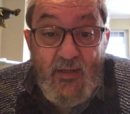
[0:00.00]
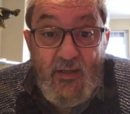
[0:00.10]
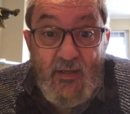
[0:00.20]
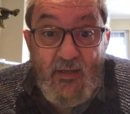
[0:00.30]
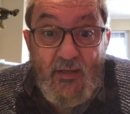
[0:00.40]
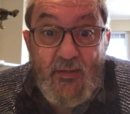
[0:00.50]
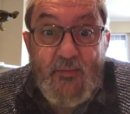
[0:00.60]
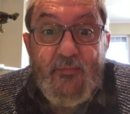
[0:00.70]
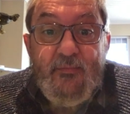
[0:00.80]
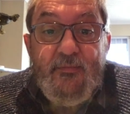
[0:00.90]

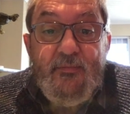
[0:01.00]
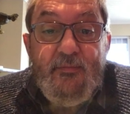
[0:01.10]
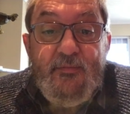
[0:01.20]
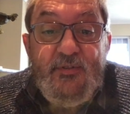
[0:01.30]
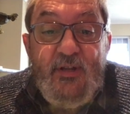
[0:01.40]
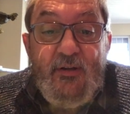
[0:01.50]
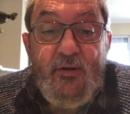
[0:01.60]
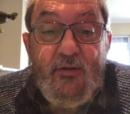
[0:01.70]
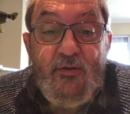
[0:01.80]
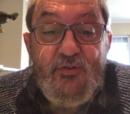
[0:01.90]

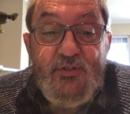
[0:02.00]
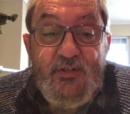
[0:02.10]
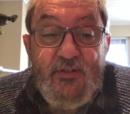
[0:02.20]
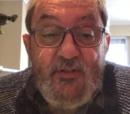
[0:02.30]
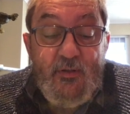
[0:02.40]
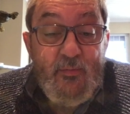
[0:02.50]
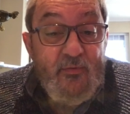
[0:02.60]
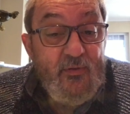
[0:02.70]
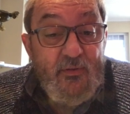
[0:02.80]
psychologist in Durbanville.